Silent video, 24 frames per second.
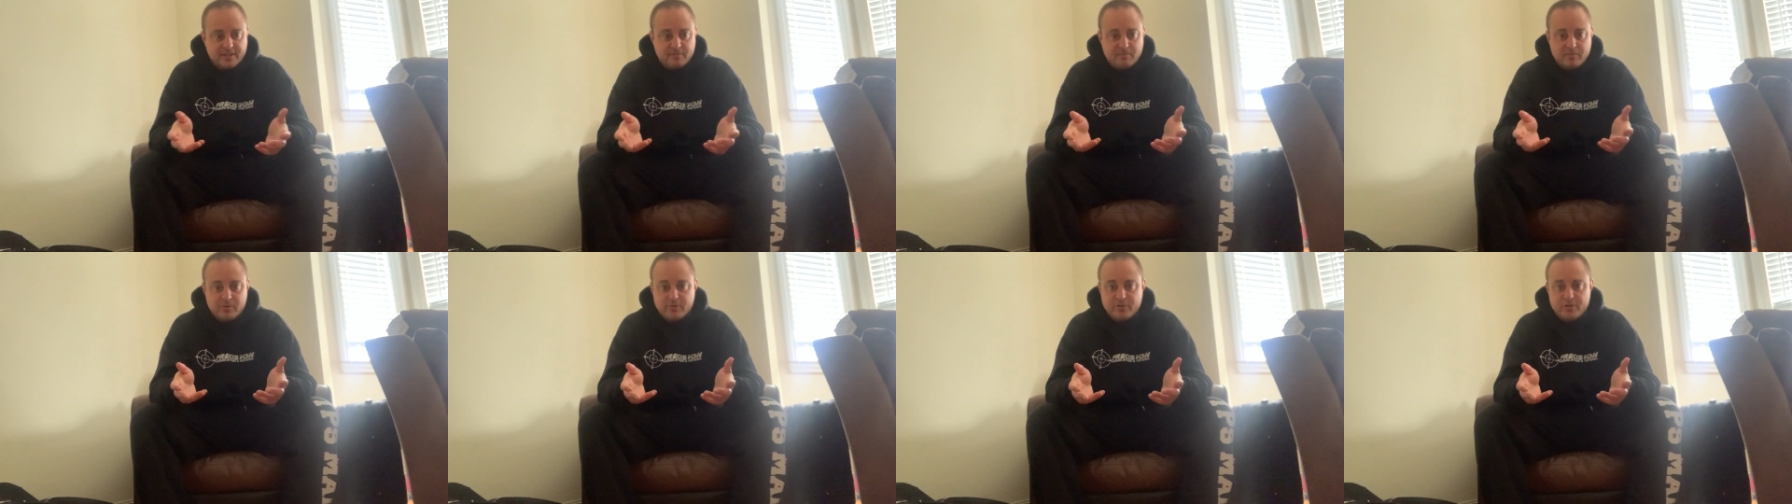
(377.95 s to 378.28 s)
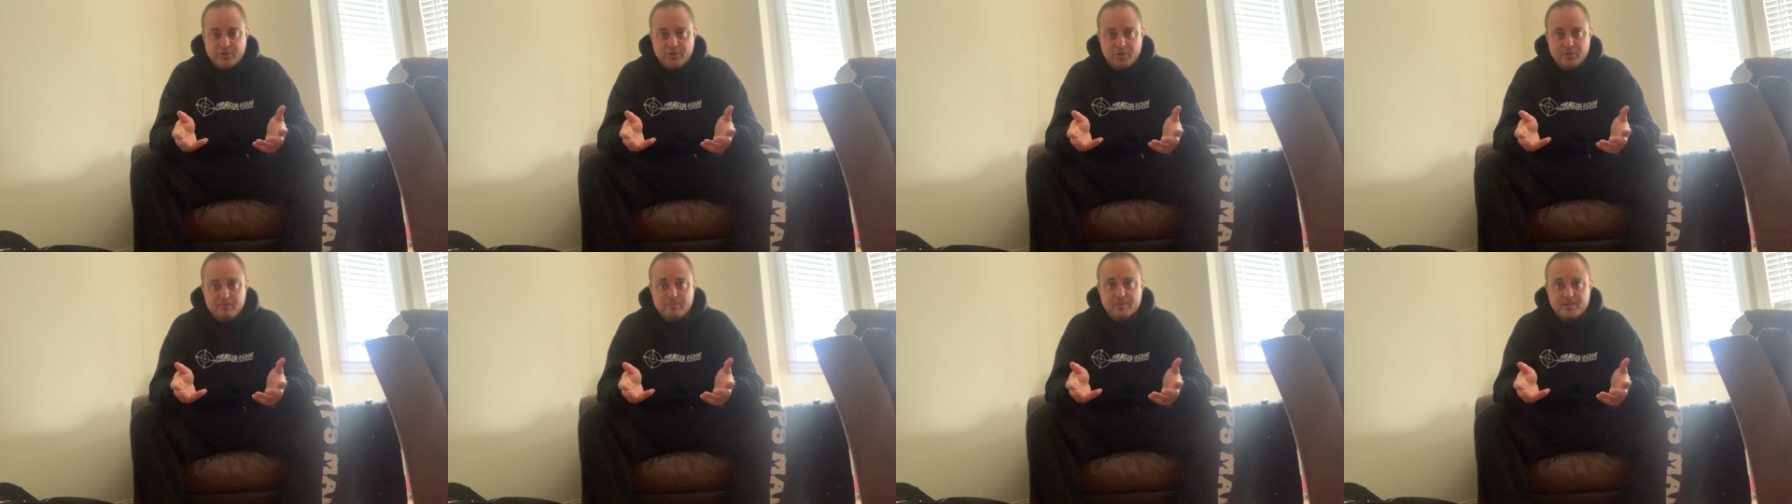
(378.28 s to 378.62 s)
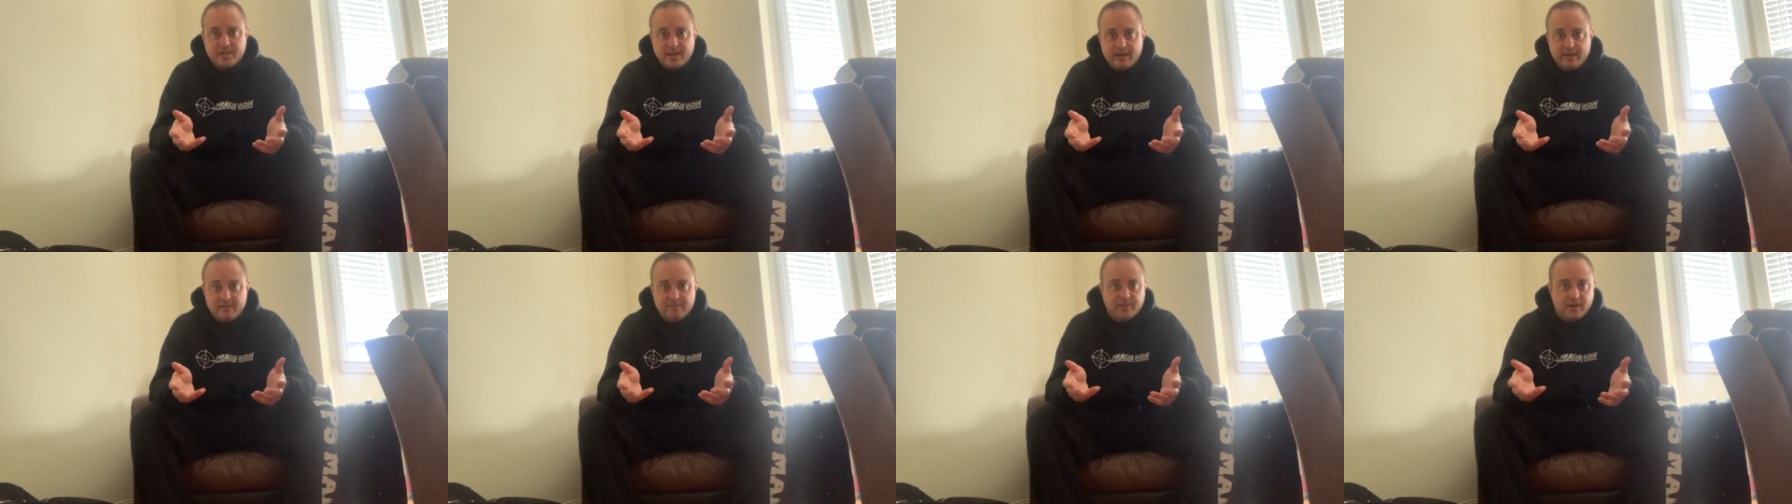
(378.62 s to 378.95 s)
like, most gyms
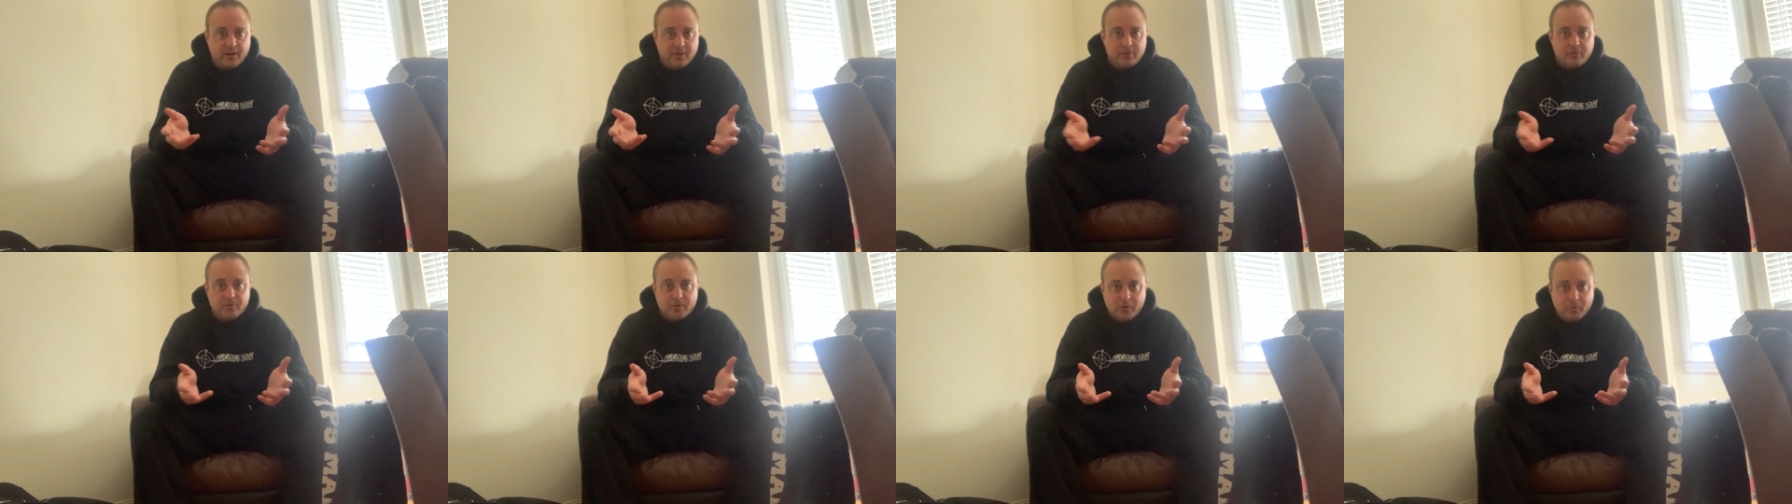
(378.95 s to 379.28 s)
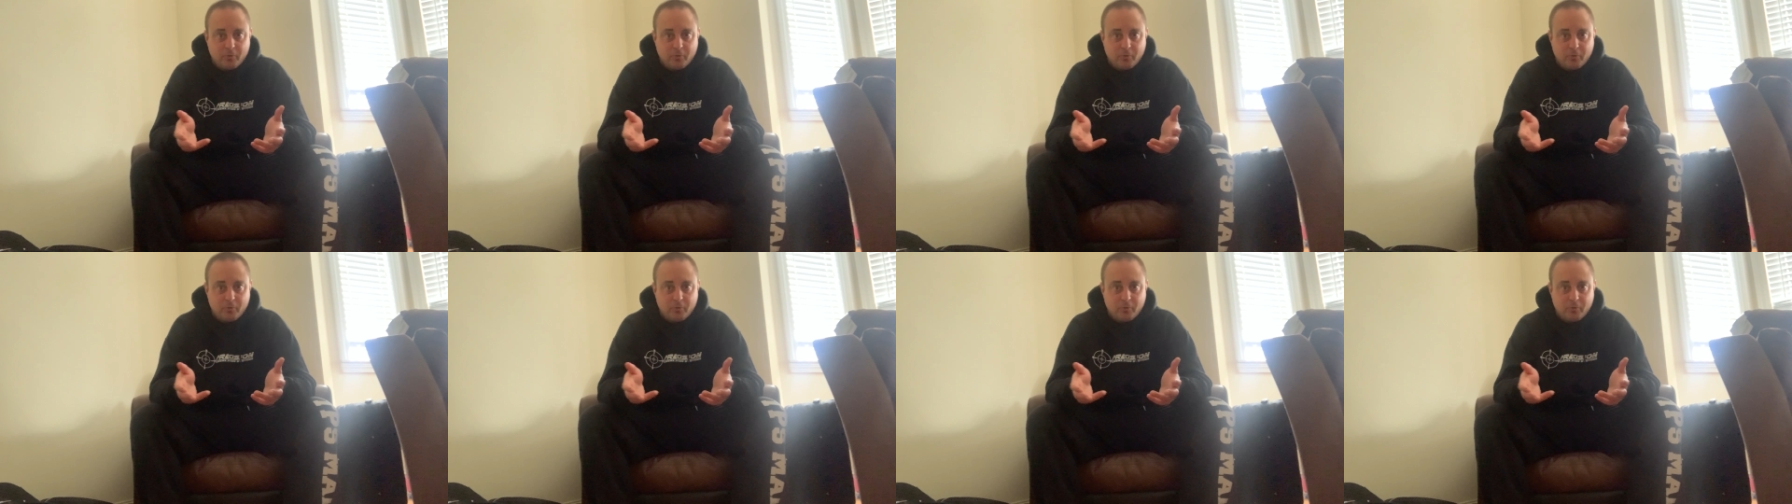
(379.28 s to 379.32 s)
have other